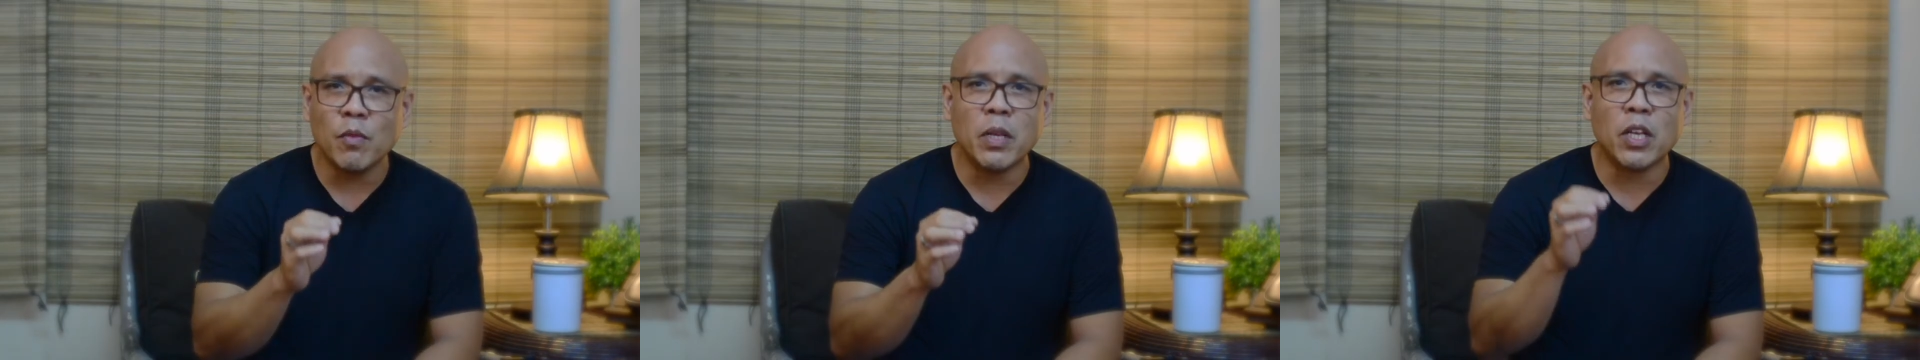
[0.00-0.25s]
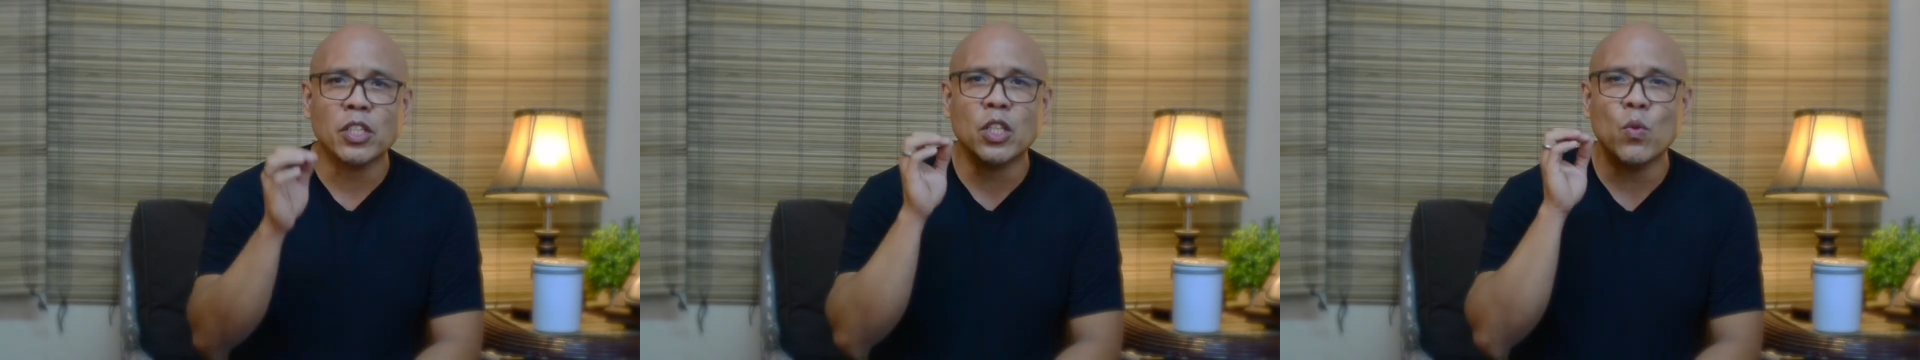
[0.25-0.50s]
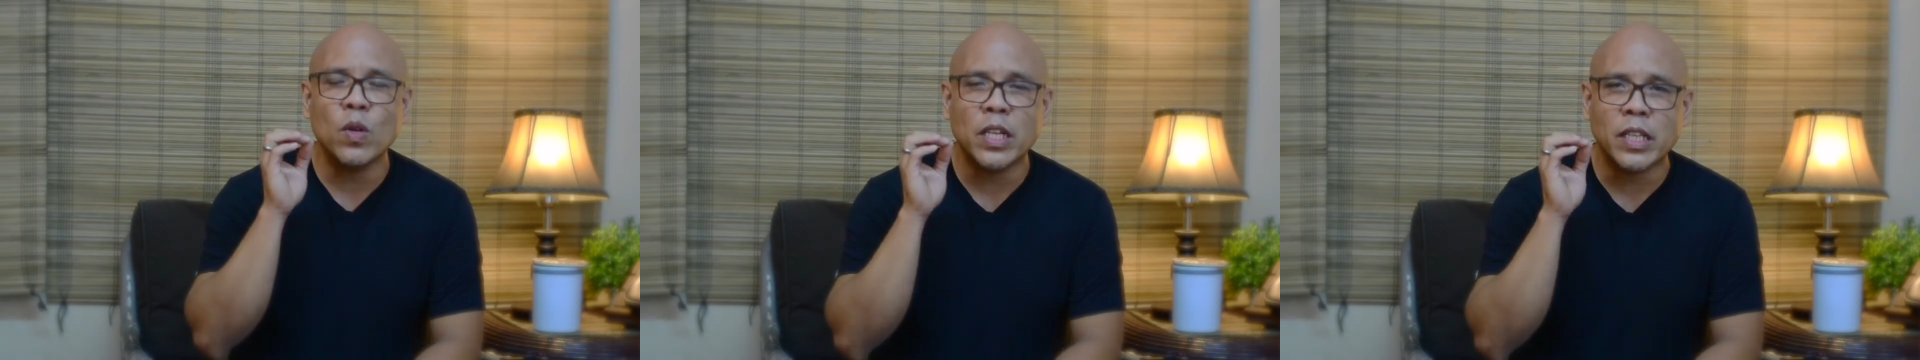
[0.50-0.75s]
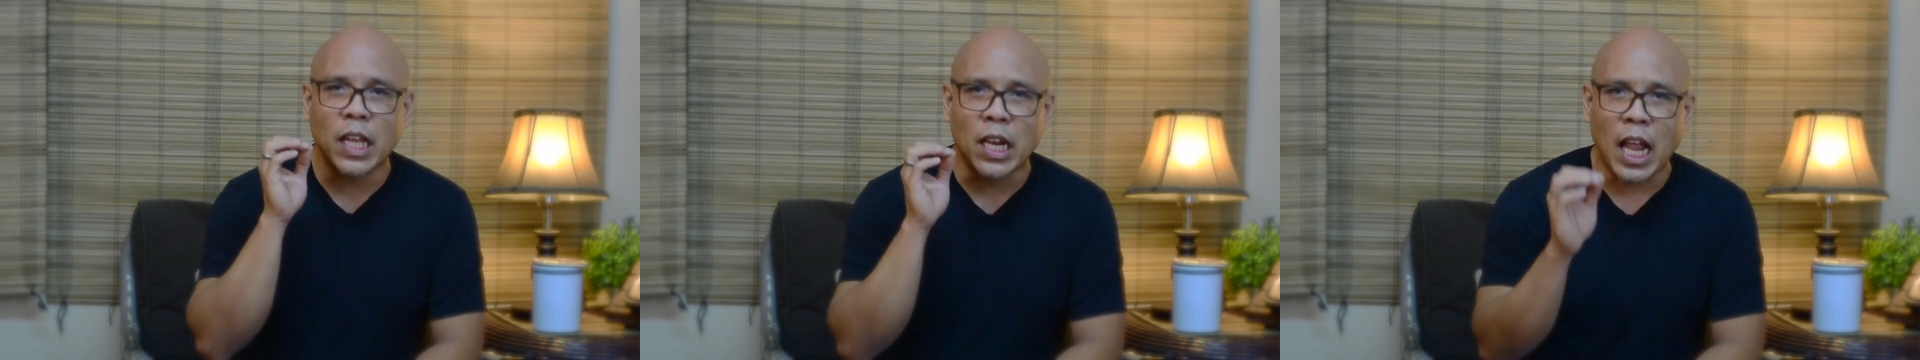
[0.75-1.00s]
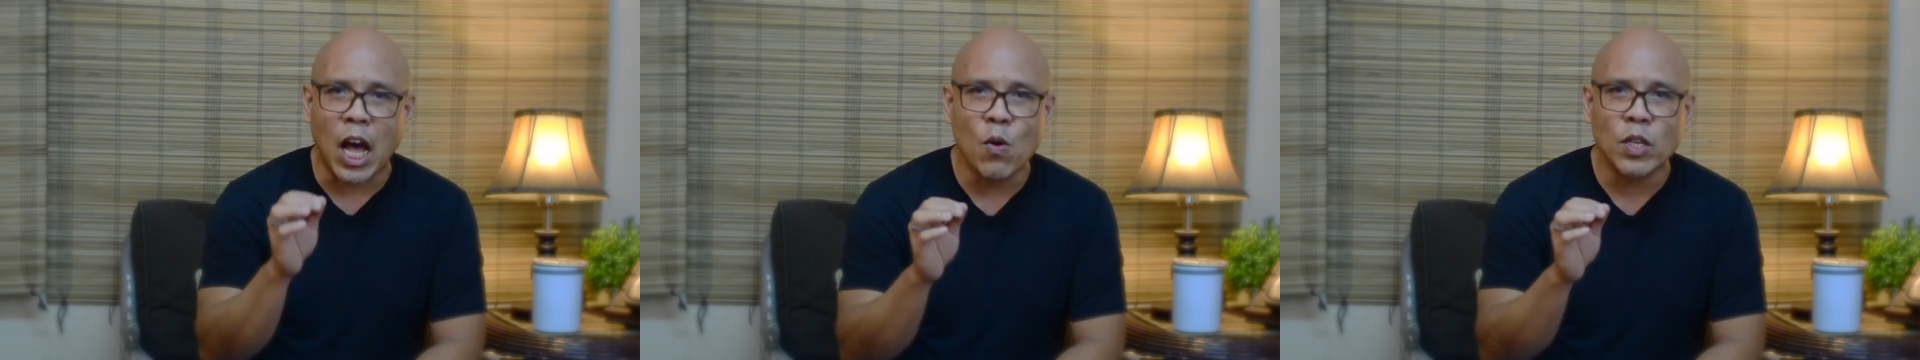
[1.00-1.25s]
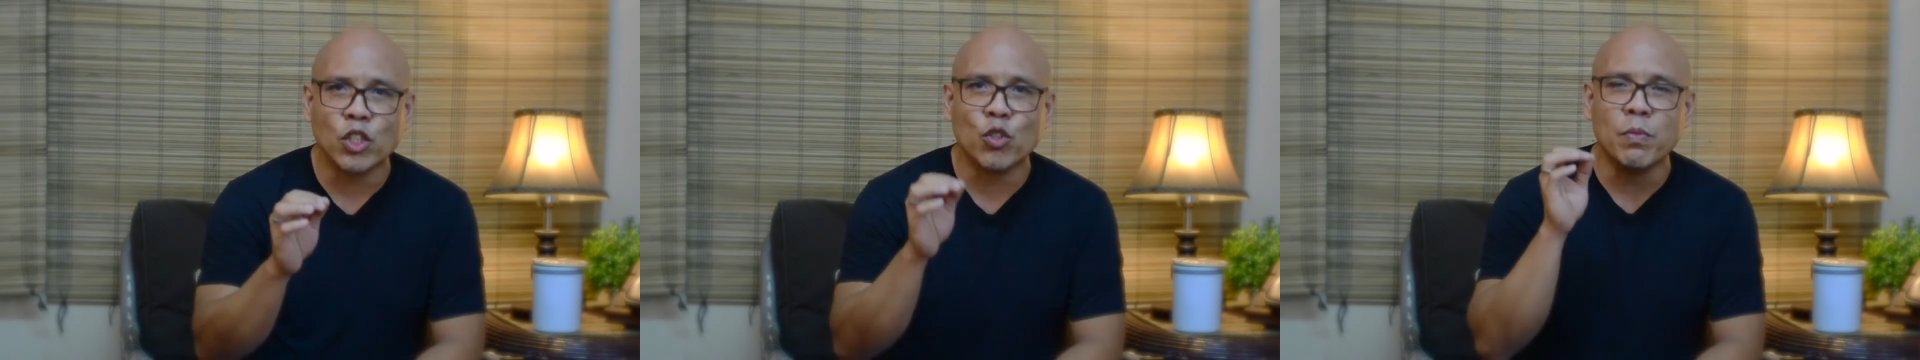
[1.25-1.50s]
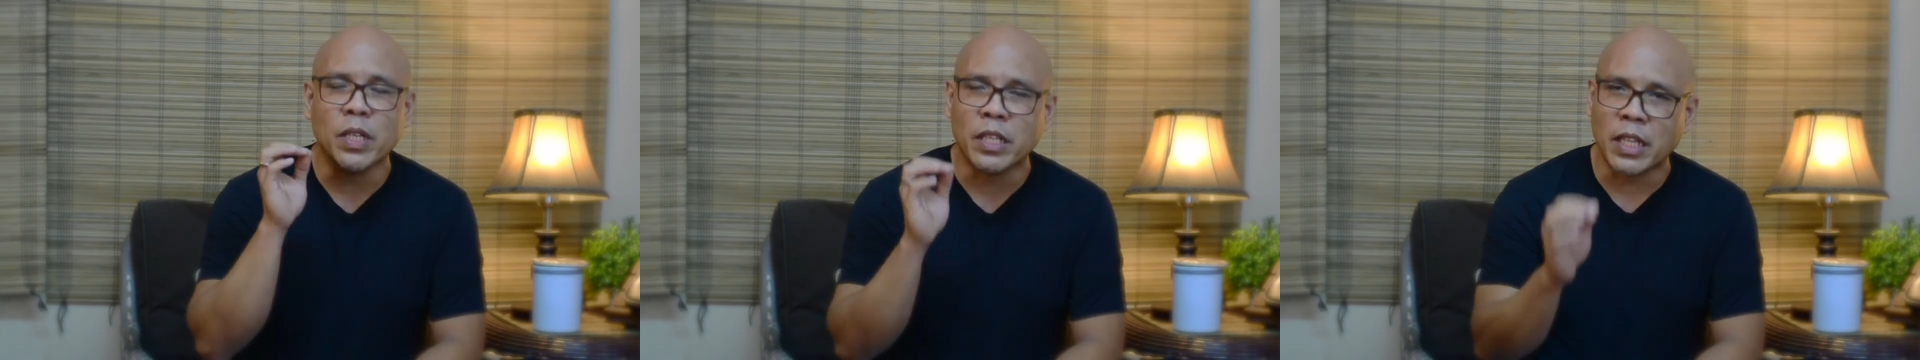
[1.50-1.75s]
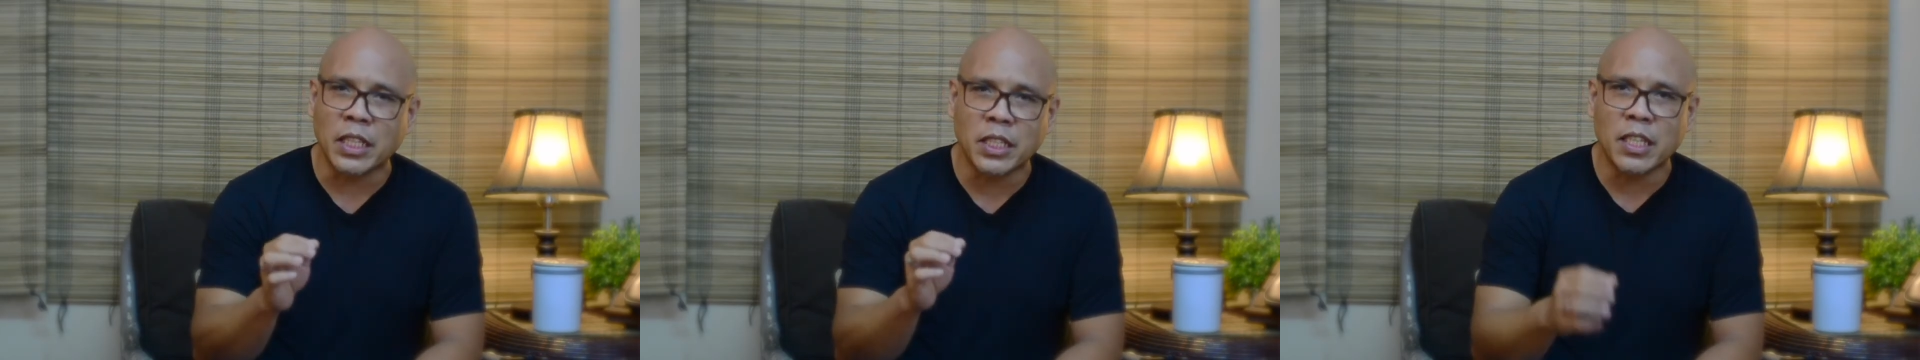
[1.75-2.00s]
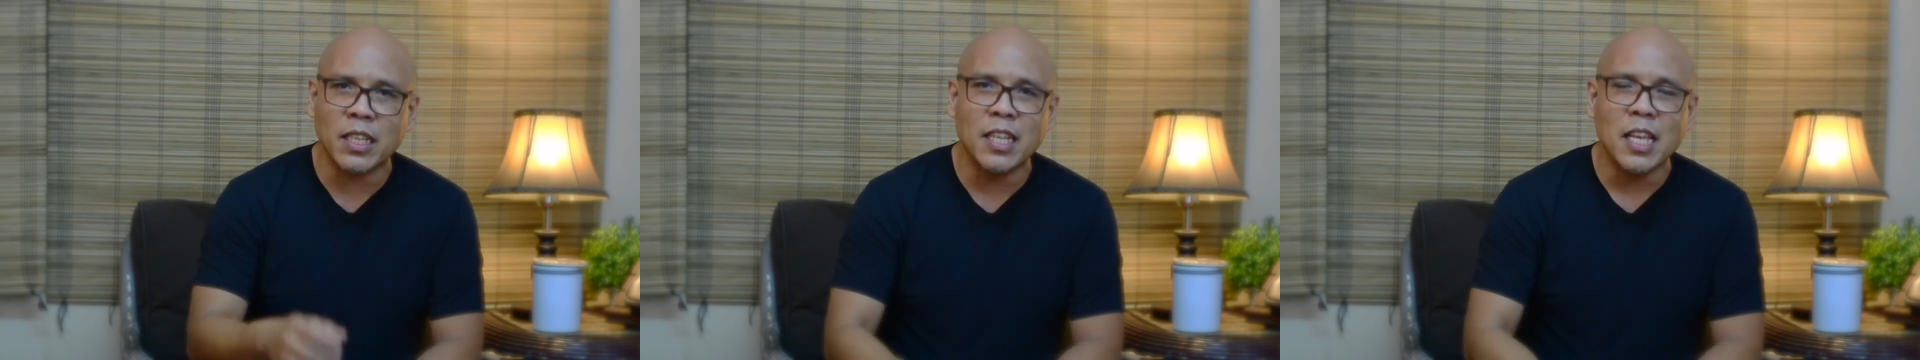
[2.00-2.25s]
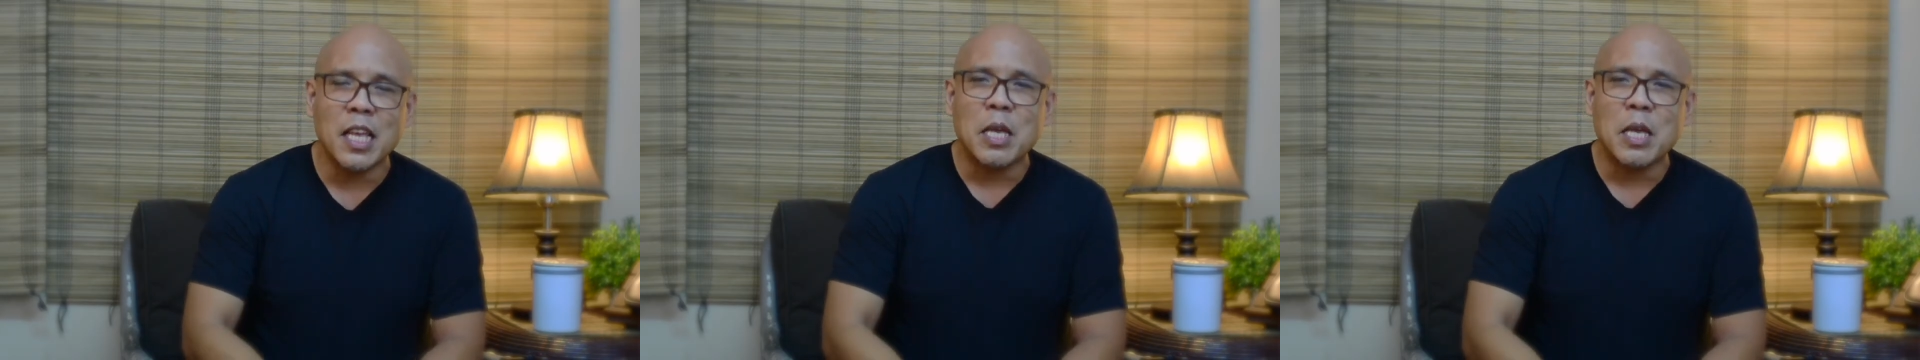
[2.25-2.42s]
because He will not allow us to be tested